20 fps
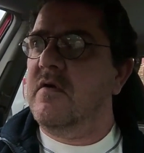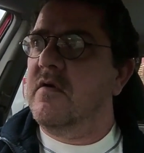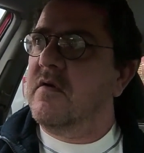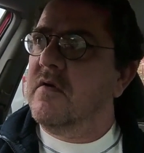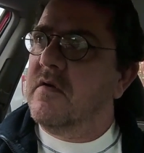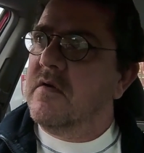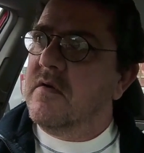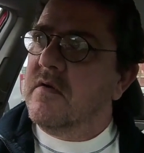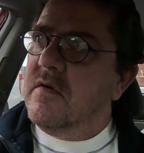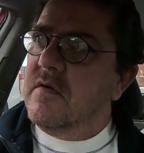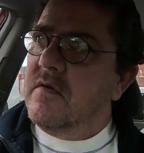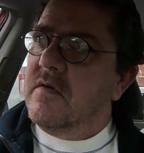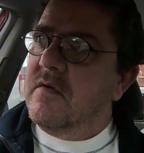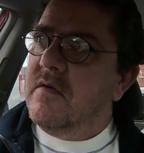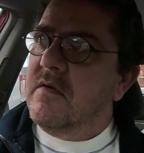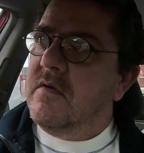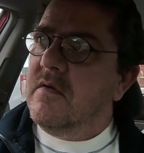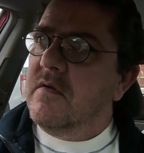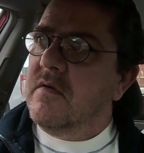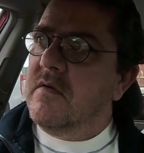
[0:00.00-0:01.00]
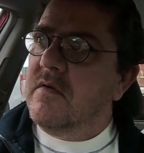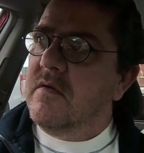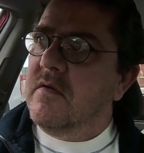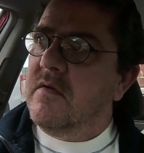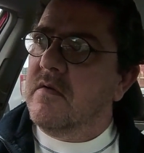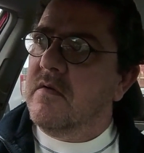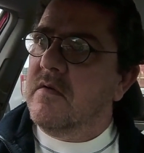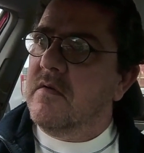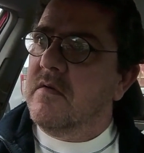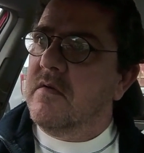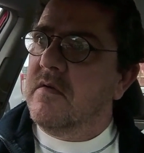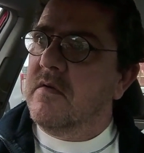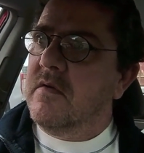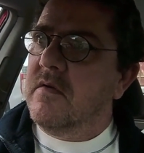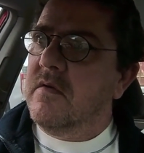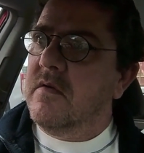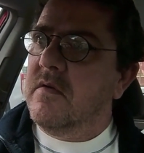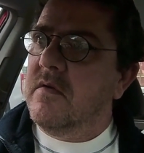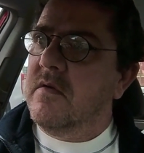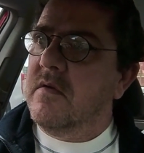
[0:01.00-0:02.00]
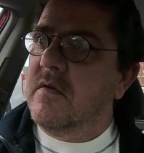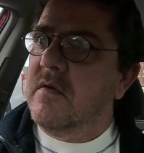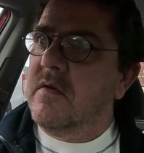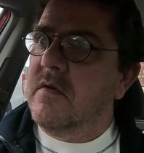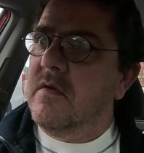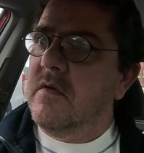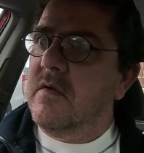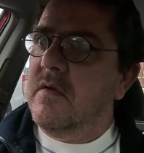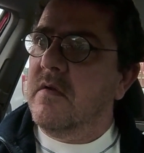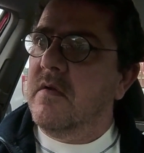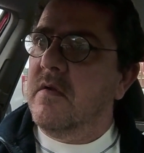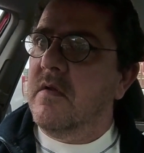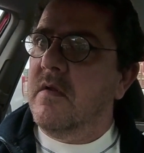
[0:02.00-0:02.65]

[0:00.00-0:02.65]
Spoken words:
[no speech]